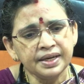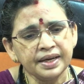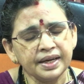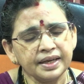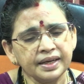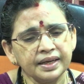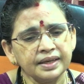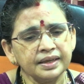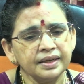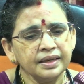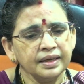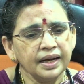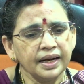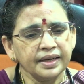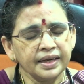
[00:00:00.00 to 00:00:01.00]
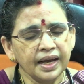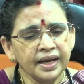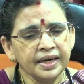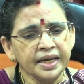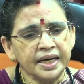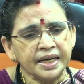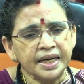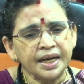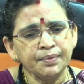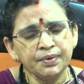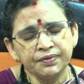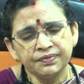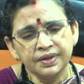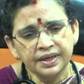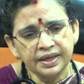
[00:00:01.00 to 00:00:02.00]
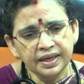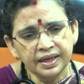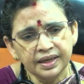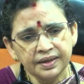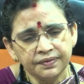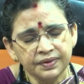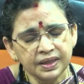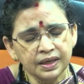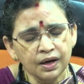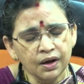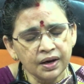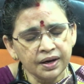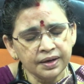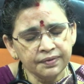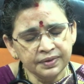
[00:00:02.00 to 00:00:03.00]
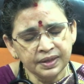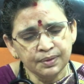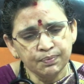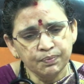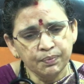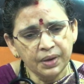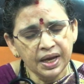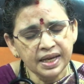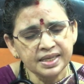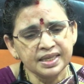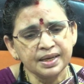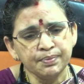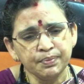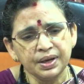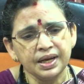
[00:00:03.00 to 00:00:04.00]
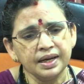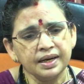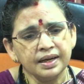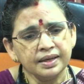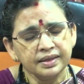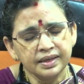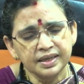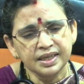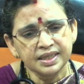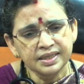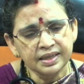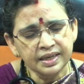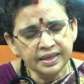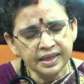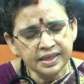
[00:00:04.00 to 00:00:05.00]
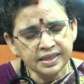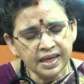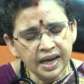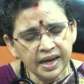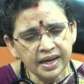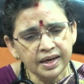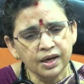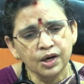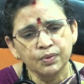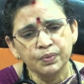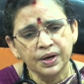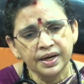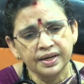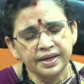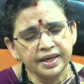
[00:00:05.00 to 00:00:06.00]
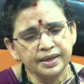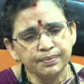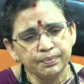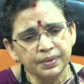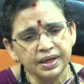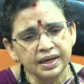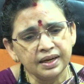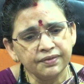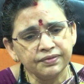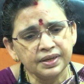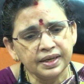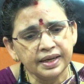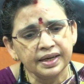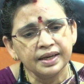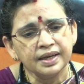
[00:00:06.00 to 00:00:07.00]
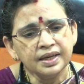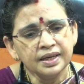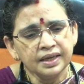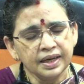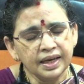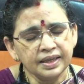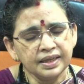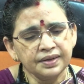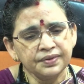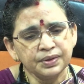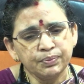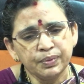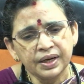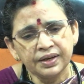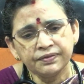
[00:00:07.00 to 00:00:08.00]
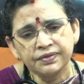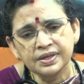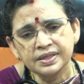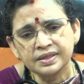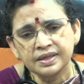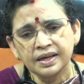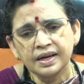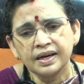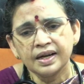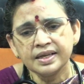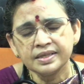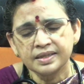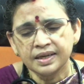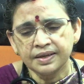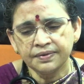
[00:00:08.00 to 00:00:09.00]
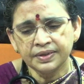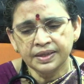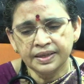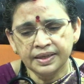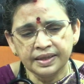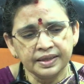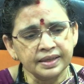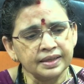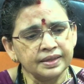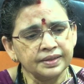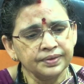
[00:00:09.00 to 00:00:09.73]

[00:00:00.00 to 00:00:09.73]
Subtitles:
taken at any time of the day with major meal, that is contains high carbohydrate meal of the day, either with breakfast or lunch or with dinner.